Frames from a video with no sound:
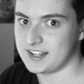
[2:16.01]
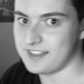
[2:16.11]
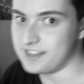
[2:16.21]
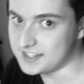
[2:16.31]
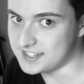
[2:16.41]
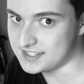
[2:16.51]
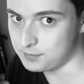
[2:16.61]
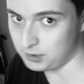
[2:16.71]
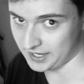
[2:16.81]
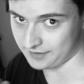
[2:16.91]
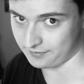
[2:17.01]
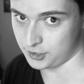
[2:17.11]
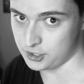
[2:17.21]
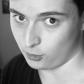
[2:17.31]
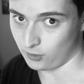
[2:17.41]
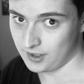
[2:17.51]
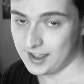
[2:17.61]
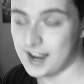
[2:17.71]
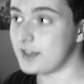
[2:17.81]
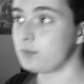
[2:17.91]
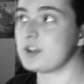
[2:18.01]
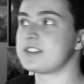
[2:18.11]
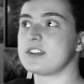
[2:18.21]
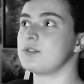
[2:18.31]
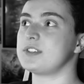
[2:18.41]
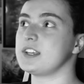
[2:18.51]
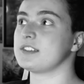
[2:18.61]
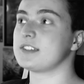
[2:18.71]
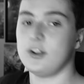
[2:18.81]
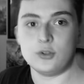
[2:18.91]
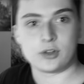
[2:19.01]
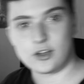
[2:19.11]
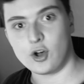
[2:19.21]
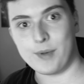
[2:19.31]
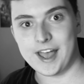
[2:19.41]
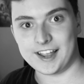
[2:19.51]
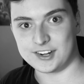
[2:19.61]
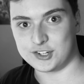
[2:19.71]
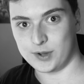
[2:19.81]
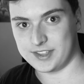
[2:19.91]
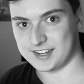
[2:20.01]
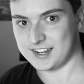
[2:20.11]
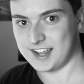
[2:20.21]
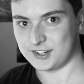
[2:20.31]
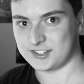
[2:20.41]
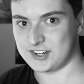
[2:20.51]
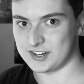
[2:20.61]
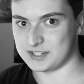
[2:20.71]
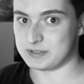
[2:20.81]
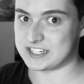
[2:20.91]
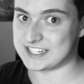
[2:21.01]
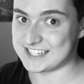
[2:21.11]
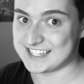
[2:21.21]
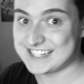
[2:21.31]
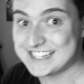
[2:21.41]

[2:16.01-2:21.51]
This is the plan for you. And then once the new season's out, you can go back and enjoy the entire series, because